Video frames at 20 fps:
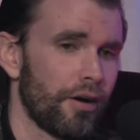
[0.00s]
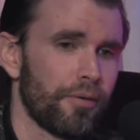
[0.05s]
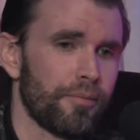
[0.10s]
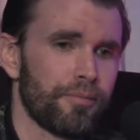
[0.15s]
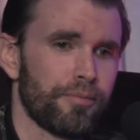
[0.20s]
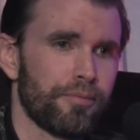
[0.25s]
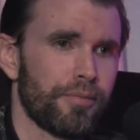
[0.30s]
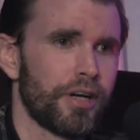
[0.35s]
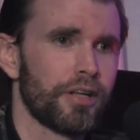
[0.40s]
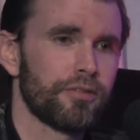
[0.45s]

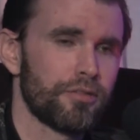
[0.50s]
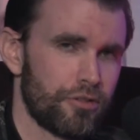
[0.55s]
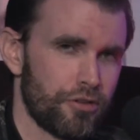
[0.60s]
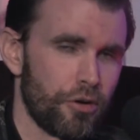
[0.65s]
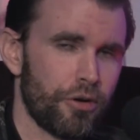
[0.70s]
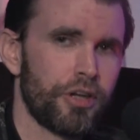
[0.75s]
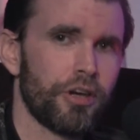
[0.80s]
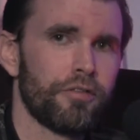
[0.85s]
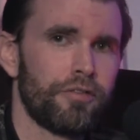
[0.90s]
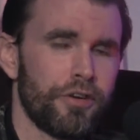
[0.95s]
But
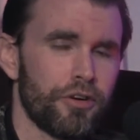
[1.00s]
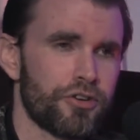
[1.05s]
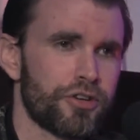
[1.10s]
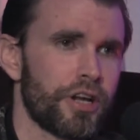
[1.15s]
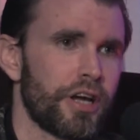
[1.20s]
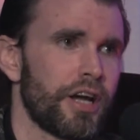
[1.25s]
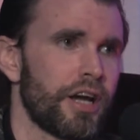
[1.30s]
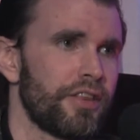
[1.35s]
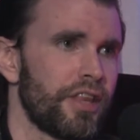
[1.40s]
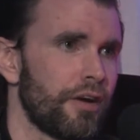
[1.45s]
Tokyo Fusion, I
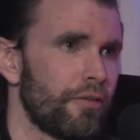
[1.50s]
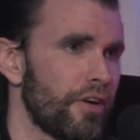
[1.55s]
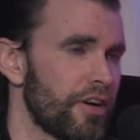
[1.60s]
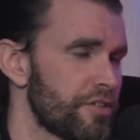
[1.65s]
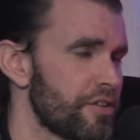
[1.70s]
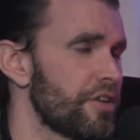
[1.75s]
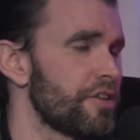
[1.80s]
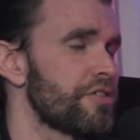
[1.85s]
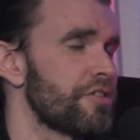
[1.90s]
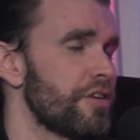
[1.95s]
had that
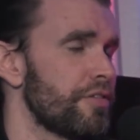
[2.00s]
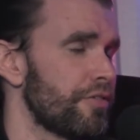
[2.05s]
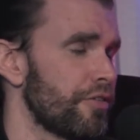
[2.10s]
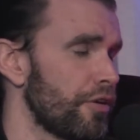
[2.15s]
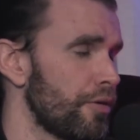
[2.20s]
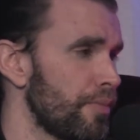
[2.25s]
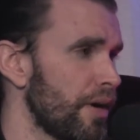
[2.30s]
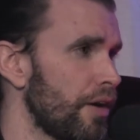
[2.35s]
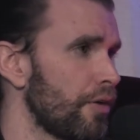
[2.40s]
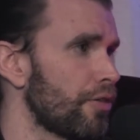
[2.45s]
residency for
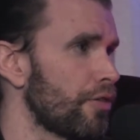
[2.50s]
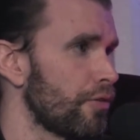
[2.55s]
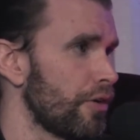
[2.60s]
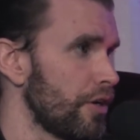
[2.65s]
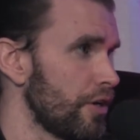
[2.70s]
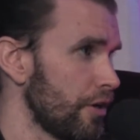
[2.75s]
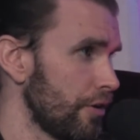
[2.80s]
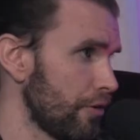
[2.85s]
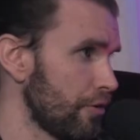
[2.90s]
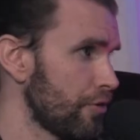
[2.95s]
about 3
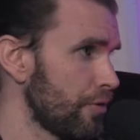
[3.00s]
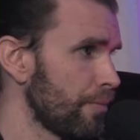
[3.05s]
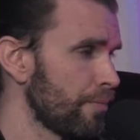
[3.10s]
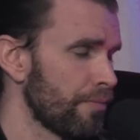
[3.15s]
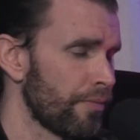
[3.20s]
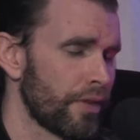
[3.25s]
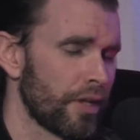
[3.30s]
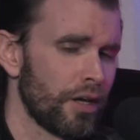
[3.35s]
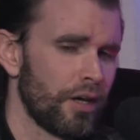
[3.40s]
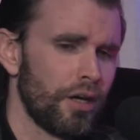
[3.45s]
years.
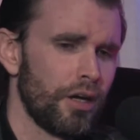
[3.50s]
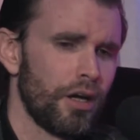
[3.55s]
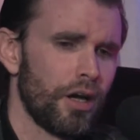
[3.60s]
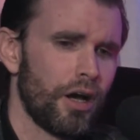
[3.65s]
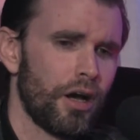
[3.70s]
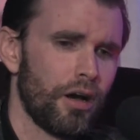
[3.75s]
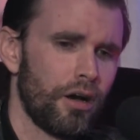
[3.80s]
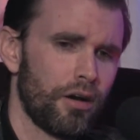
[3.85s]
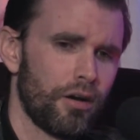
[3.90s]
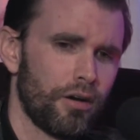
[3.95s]

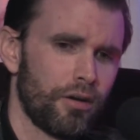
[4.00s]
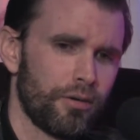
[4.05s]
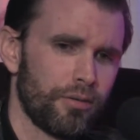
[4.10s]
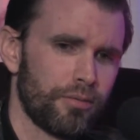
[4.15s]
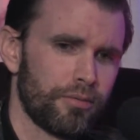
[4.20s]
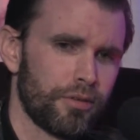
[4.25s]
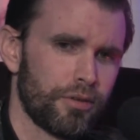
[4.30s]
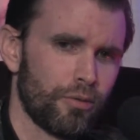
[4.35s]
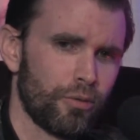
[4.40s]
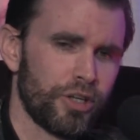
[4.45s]

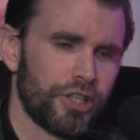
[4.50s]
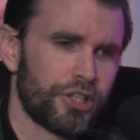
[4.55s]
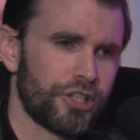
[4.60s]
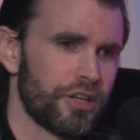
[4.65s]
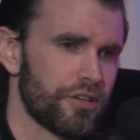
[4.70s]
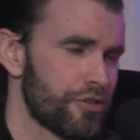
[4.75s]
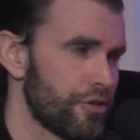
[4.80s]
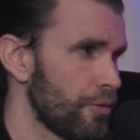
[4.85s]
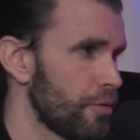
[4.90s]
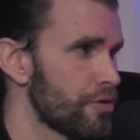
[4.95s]

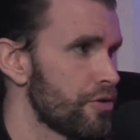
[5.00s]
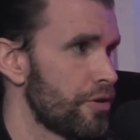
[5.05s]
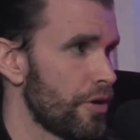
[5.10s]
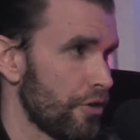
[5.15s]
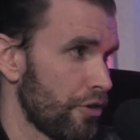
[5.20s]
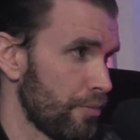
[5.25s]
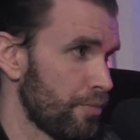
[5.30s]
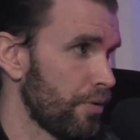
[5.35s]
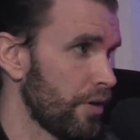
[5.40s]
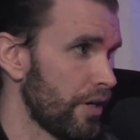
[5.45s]
Winchester was
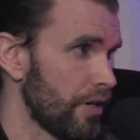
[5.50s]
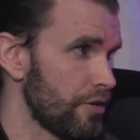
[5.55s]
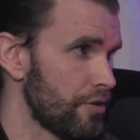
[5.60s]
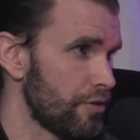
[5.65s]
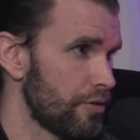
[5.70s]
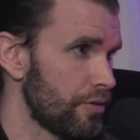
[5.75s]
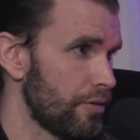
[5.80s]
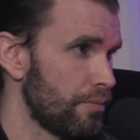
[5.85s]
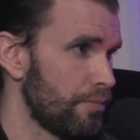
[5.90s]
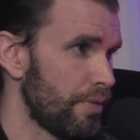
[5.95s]
another
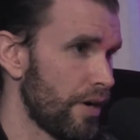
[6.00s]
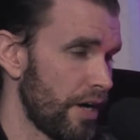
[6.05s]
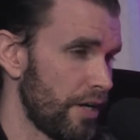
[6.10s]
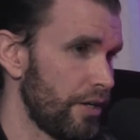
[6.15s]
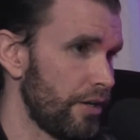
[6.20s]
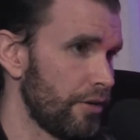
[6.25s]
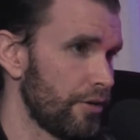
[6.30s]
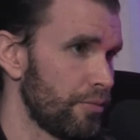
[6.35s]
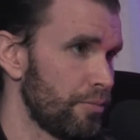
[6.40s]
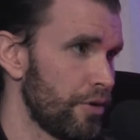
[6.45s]
place,
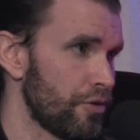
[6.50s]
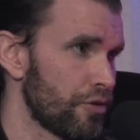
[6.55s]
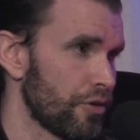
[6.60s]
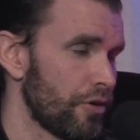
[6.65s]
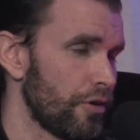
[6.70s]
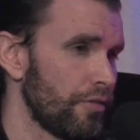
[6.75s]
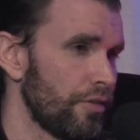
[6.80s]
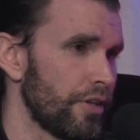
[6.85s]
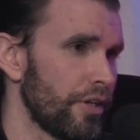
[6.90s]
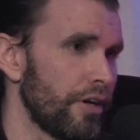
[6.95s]
pioneered music
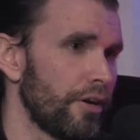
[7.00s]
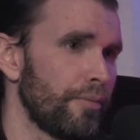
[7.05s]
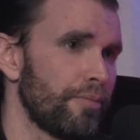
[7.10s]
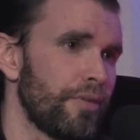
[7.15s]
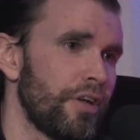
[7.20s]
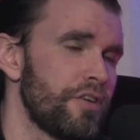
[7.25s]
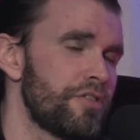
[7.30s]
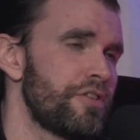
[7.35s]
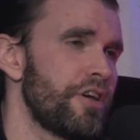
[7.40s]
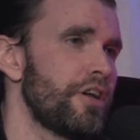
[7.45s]
over there.
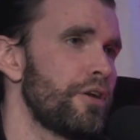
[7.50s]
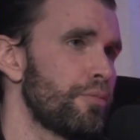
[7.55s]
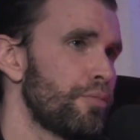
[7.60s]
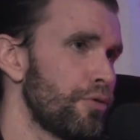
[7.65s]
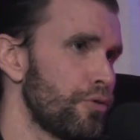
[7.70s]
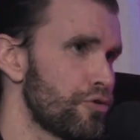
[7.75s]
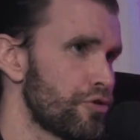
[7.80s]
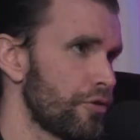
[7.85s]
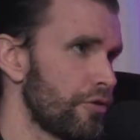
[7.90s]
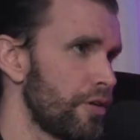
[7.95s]
East Ada
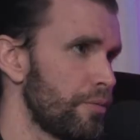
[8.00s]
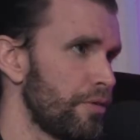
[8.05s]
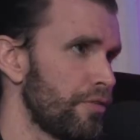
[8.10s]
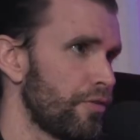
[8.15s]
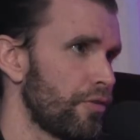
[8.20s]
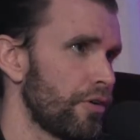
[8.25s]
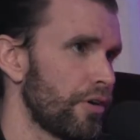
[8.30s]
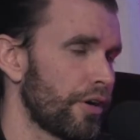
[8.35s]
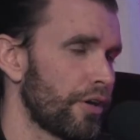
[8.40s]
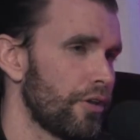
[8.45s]
Boozery
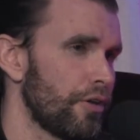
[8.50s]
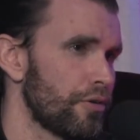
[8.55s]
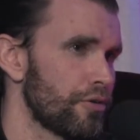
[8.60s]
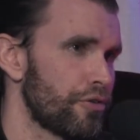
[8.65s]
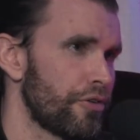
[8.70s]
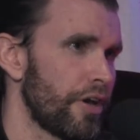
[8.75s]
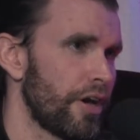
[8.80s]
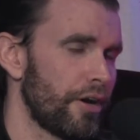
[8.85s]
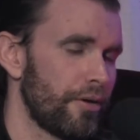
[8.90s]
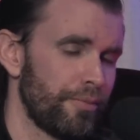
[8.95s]
before it closed
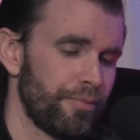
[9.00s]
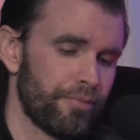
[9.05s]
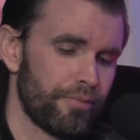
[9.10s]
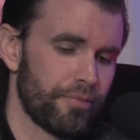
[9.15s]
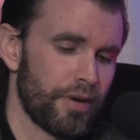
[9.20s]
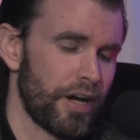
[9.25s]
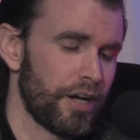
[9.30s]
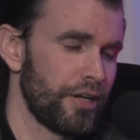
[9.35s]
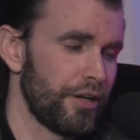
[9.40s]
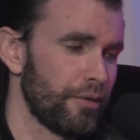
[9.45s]
down,
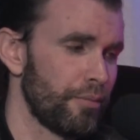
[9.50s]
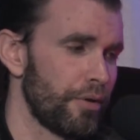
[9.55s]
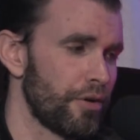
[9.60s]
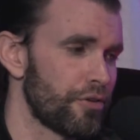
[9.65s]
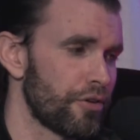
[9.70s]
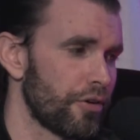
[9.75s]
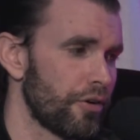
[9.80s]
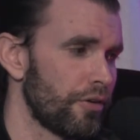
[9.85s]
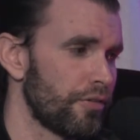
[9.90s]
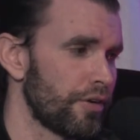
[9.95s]
pioneered
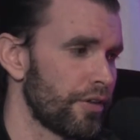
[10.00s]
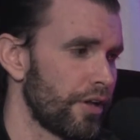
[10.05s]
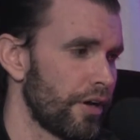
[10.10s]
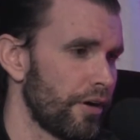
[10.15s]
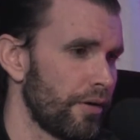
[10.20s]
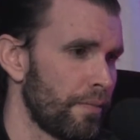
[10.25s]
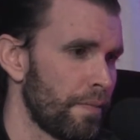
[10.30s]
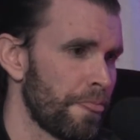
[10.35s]
music over there.